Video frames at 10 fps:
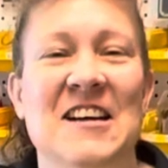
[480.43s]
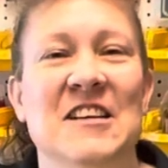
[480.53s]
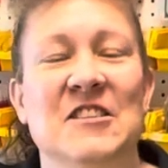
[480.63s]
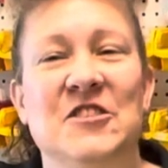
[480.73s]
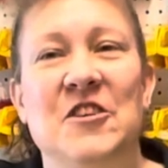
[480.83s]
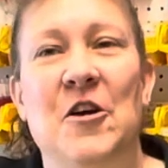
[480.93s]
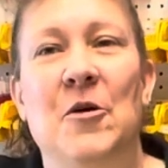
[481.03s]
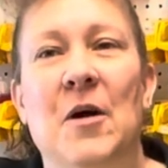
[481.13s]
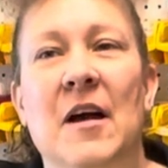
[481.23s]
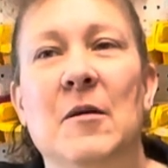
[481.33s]

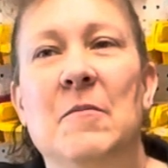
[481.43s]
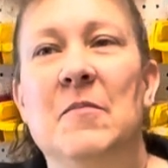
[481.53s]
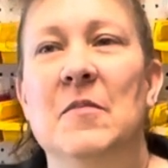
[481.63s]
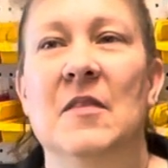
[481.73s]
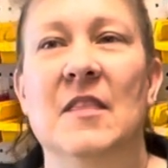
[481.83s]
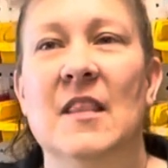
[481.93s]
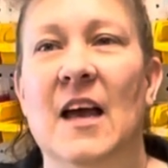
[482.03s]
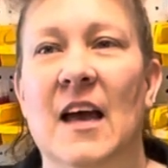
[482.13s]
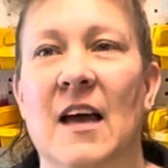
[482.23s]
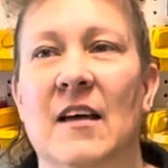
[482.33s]
So...
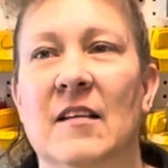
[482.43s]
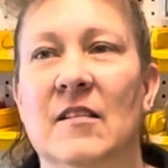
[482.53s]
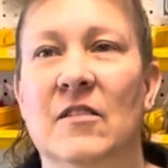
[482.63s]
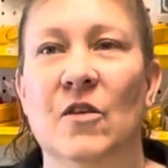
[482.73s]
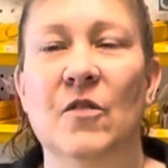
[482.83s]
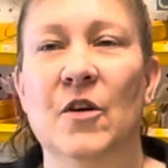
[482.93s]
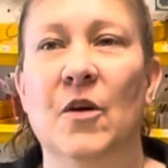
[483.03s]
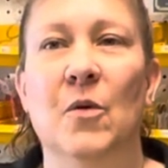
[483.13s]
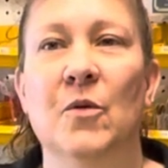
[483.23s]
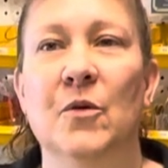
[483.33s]
Silver and
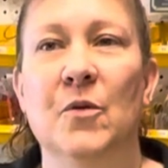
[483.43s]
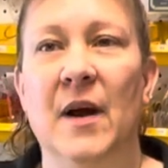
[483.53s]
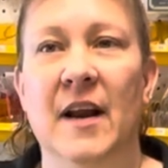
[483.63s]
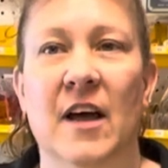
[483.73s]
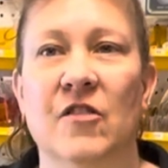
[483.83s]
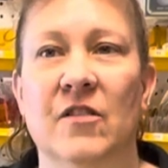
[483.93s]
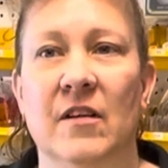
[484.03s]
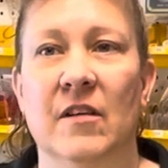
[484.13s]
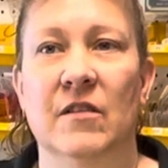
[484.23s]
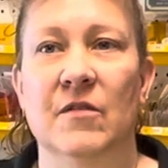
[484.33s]
gold are great hedges
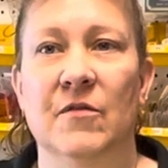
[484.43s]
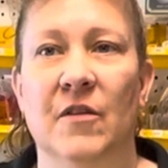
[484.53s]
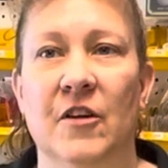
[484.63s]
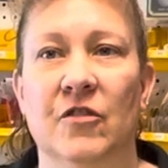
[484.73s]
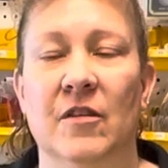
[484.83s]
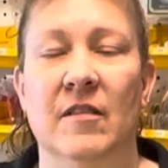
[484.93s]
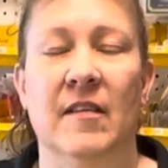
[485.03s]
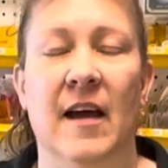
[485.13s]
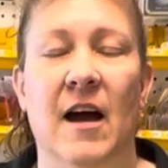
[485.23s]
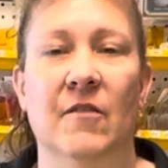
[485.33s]
against inflation.
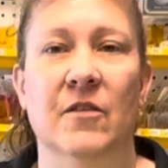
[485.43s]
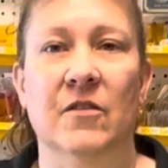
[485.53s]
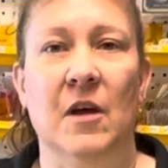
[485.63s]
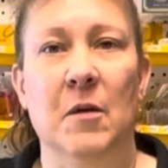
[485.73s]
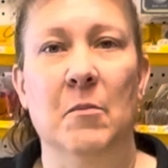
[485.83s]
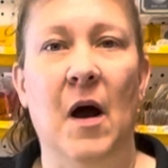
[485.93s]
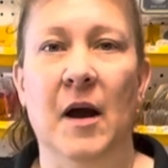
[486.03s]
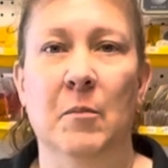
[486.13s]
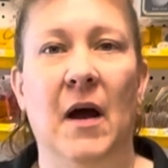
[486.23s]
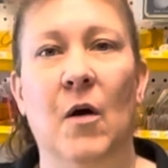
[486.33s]
They have the same
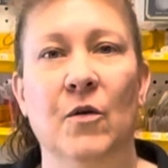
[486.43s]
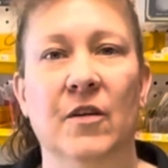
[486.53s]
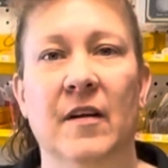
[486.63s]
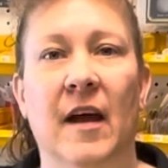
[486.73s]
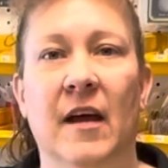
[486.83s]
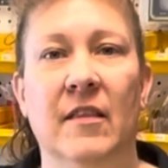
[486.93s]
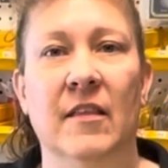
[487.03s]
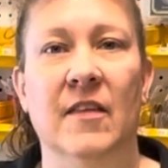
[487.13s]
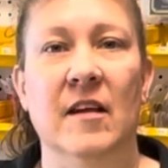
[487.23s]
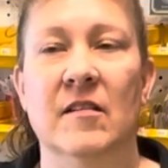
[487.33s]
buying power today
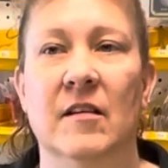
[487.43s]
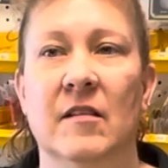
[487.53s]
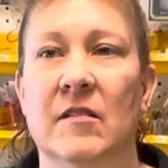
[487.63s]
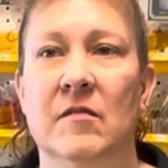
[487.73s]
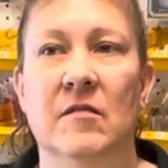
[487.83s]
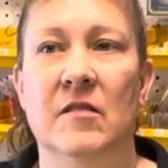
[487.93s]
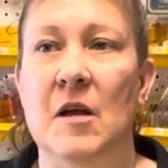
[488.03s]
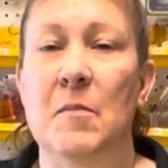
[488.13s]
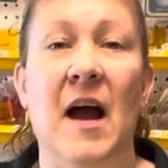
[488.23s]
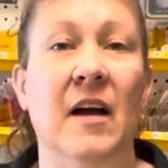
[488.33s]
that they did,
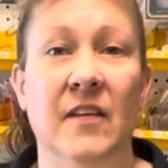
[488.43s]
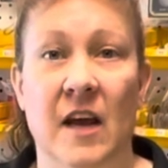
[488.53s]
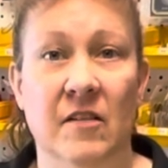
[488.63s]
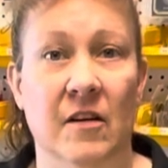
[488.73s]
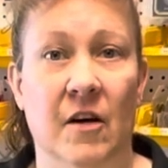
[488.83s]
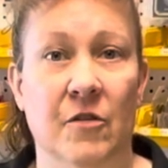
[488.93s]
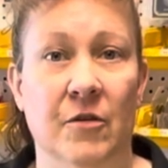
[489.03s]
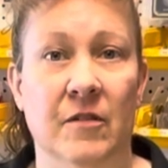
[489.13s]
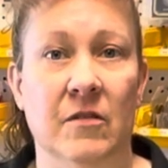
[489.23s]
say, back in the eighteen hundreds.